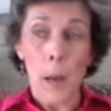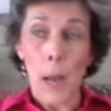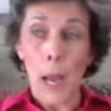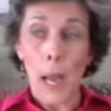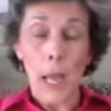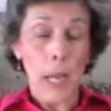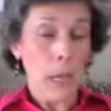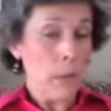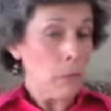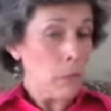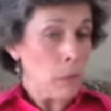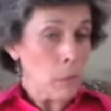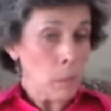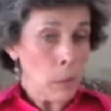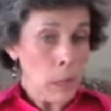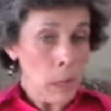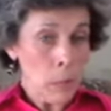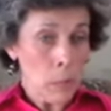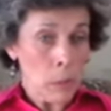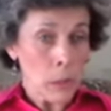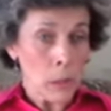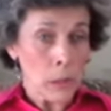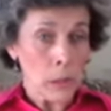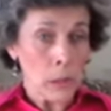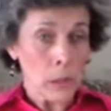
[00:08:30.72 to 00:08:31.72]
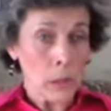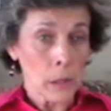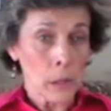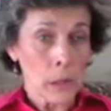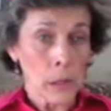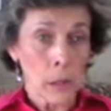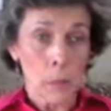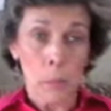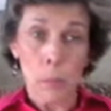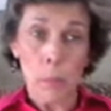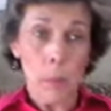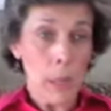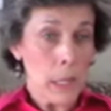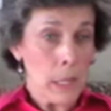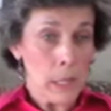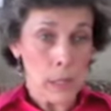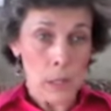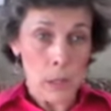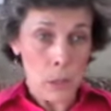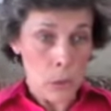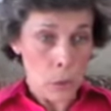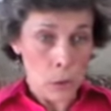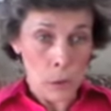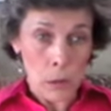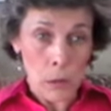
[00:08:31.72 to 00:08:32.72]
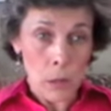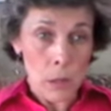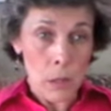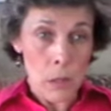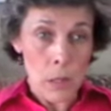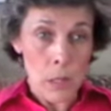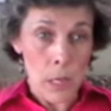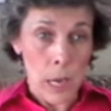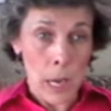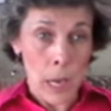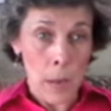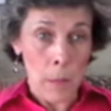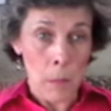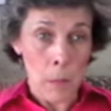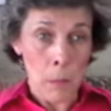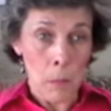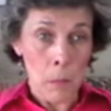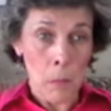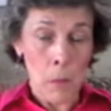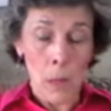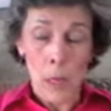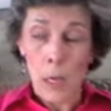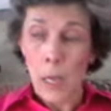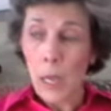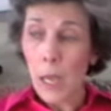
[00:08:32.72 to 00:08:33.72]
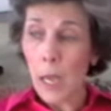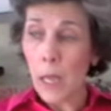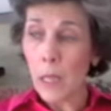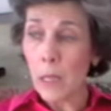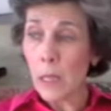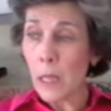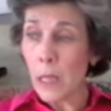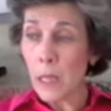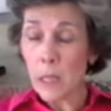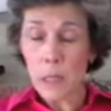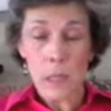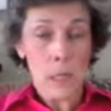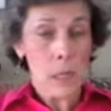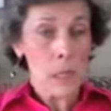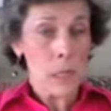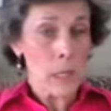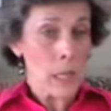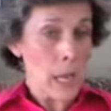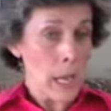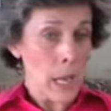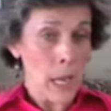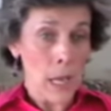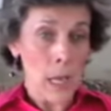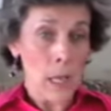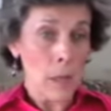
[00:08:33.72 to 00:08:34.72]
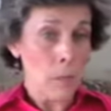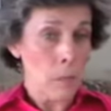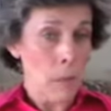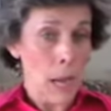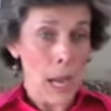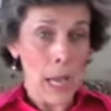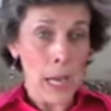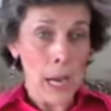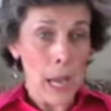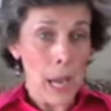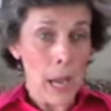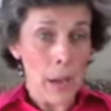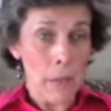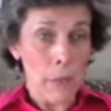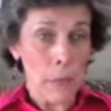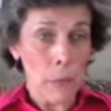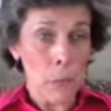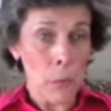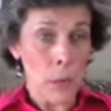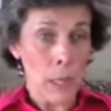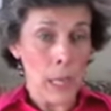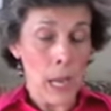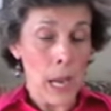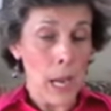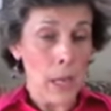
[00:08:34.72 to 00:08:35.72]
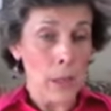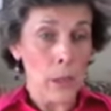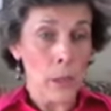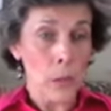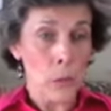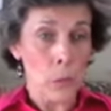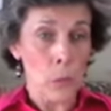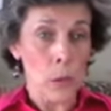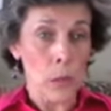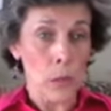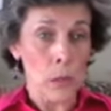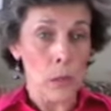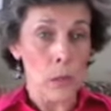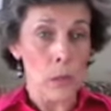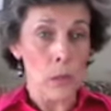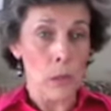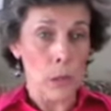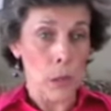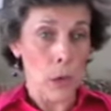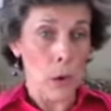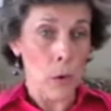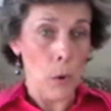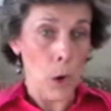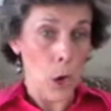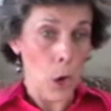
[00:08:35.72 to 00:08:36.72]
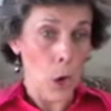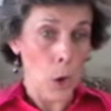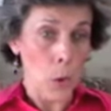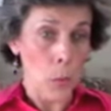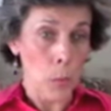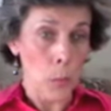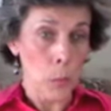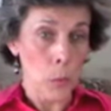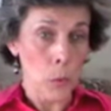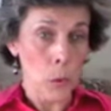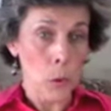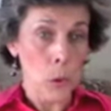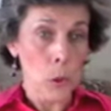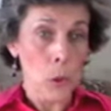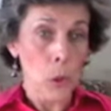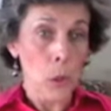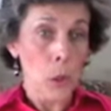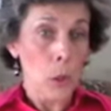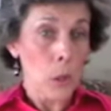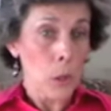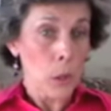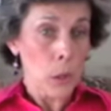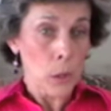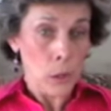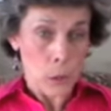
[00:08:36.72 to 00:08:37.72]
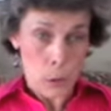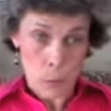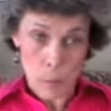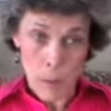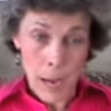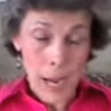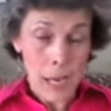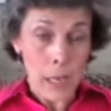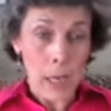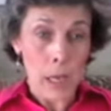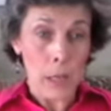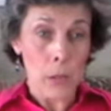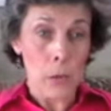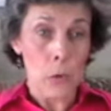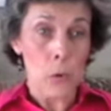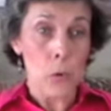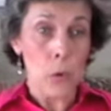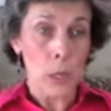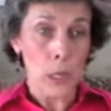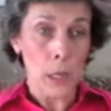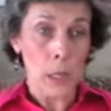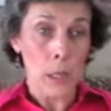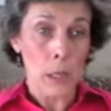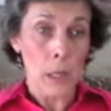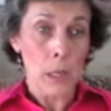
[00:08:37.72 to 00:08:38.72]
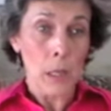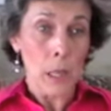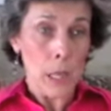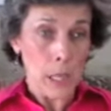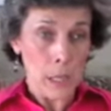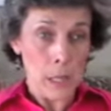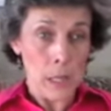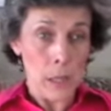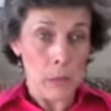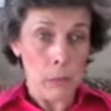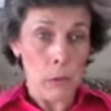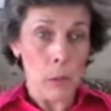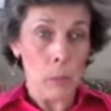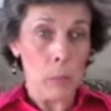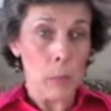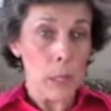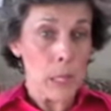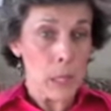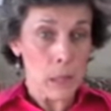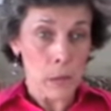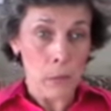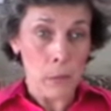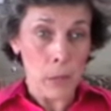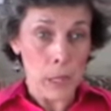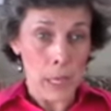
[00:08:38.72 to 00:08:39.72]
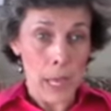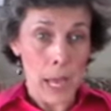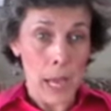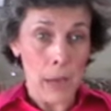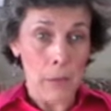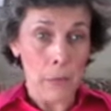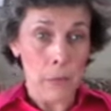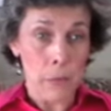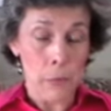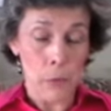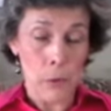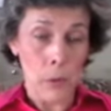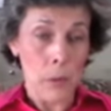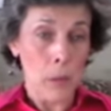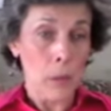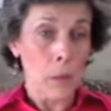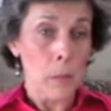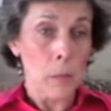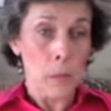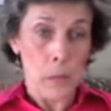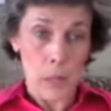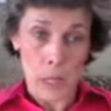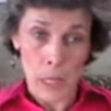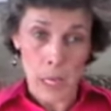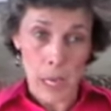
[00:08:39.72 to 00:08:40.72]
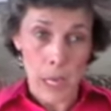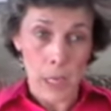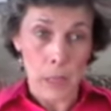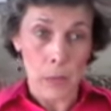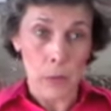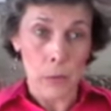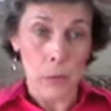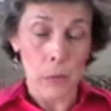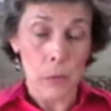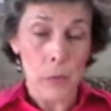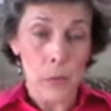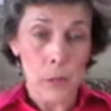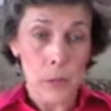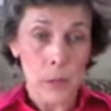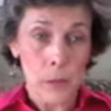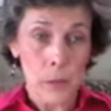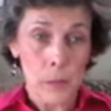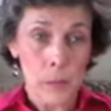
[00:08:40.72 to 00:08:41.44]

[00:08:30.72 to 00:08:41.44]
I love the people, but it's not the same. And there isn't a day in my life when I don't want to go home to my country and live the peaceful life that I lived.